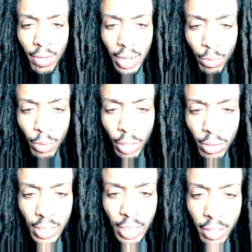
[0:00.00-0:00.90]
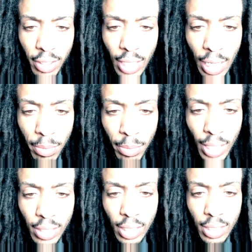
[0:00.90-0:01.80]
I would only stereotype him
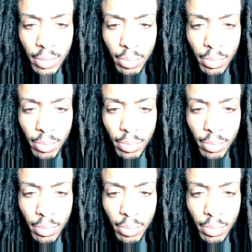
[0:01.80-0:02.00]
by judging the